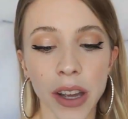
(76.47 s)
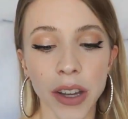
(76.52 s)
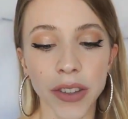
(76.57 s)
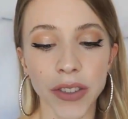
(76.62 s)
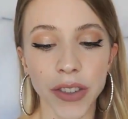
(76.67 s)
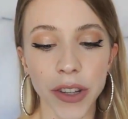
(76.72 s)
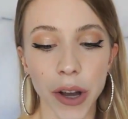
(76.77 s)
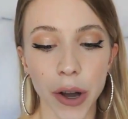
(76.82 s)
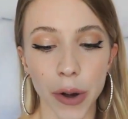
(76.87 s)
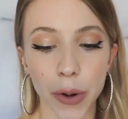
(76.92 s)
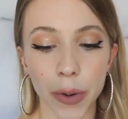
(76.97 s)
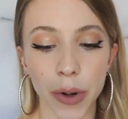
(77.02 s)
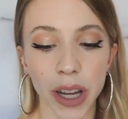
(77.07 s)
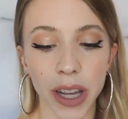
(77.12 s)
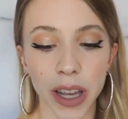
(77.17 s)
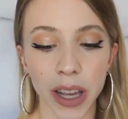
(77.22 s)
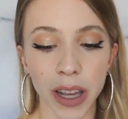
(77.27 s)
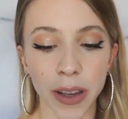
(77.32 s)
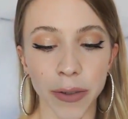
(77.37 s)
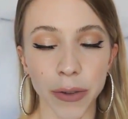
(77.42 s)

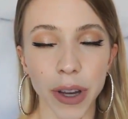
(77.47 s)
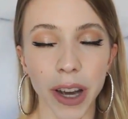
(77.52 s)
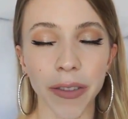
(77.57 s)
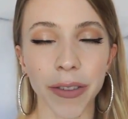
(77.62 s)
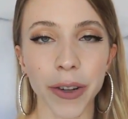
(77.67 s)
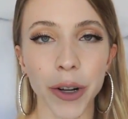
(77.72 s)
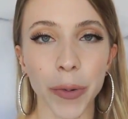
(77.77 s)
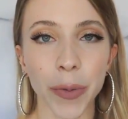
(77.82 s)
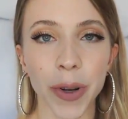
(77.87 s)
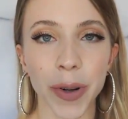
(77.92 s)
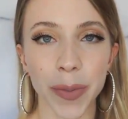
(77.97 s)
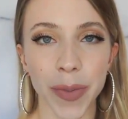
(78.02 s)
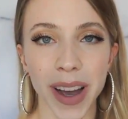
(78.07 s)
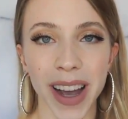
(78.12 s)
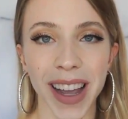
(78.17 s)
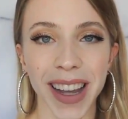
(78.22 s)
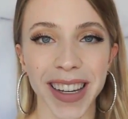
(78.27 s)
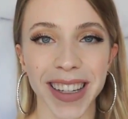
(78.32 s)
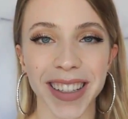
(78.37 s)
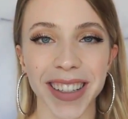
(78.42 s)
So if you have an open
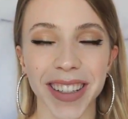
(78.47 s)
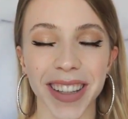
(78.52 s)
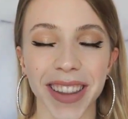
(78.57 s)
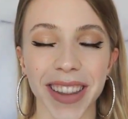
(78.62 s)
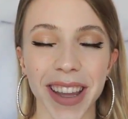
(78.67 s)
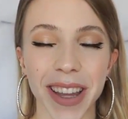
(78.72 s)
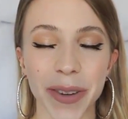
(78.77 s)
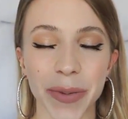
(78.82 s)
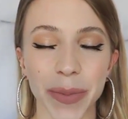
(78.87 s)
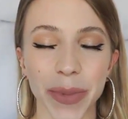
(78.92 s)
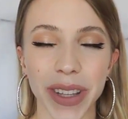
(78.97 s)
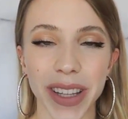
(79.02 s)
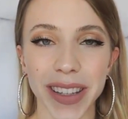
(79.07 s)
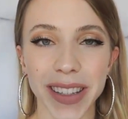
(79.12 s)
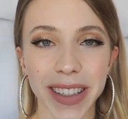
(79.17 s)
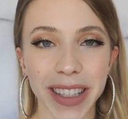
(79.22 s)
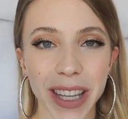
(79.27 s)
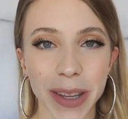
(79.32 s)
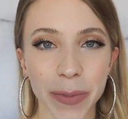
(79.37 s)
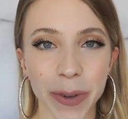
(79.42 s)
mind, then
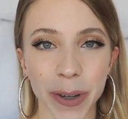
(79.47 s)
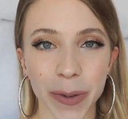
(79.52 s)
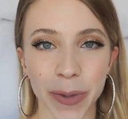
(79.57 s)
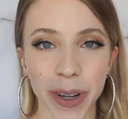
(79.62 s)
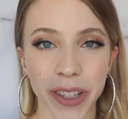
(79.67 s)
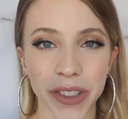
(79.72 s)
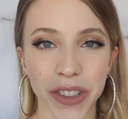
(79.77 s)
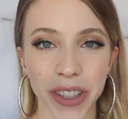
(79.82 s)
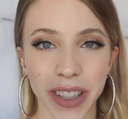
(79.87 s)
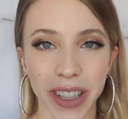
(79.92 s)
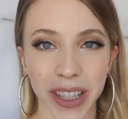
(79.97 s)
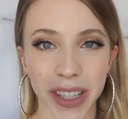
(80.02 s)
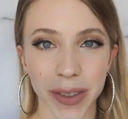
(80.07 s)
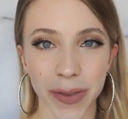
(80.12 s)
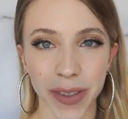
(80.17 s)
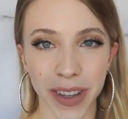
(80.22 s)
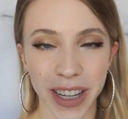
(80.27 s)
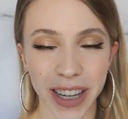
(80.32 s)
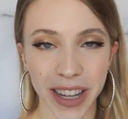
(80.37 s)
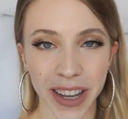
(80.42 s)
please keep on watching this
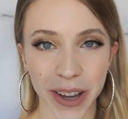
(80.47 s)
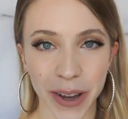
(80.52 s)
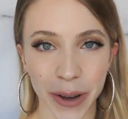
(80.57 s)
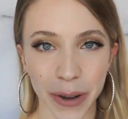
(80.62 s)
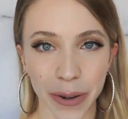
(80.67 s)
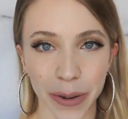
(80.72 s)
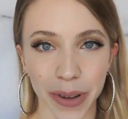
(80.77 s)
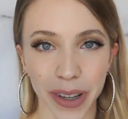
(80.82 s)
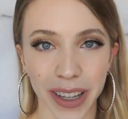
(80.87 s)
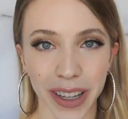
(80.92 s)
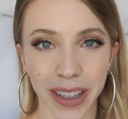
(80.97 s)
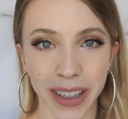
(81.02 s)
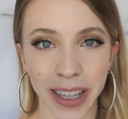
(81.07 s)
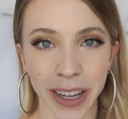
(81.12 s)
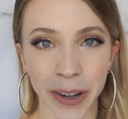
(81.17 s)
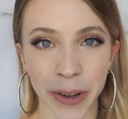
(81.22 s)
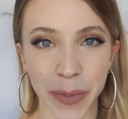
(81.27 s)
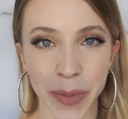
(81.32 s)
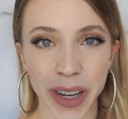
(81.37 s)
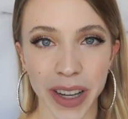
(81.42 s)
video.
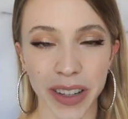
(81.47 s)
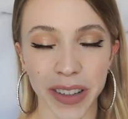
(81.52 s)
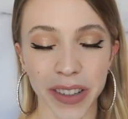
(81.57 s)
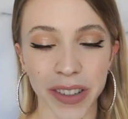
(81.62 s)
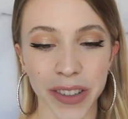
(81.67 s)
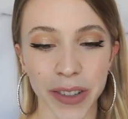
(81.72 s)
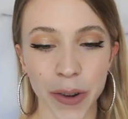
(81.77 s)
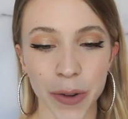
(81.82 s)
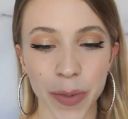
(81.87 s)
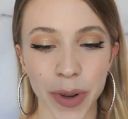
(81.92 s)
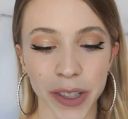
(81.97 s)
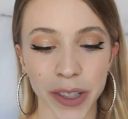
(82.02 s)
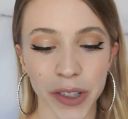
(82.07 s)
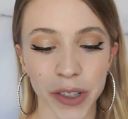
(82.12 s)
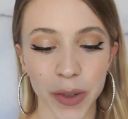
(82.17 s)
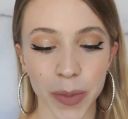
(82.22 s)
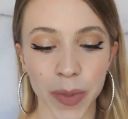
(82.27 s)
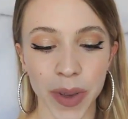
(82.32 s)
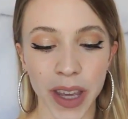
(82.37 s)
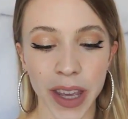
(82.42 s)
That would mean so
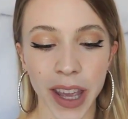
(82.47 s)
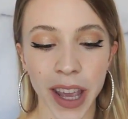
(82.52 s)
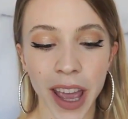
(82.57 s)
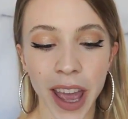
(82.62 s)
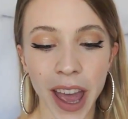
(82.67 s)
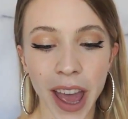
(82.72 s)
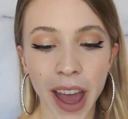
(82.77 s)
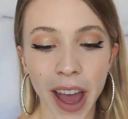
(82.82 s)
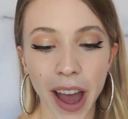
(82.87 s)
much to me.